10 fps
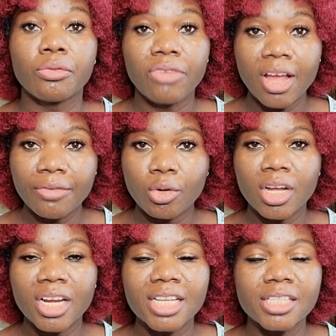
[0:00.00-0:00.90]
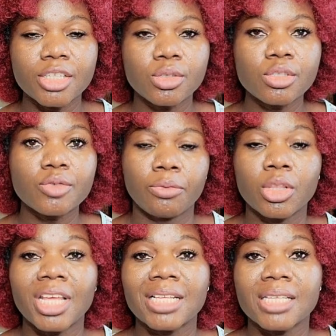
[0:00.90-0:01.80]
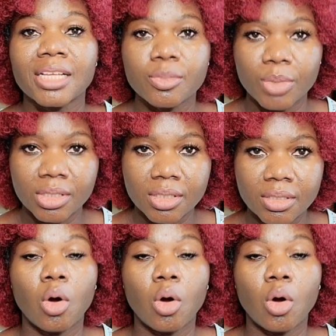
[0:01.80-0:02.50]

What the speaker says: 5 organizations for the assessments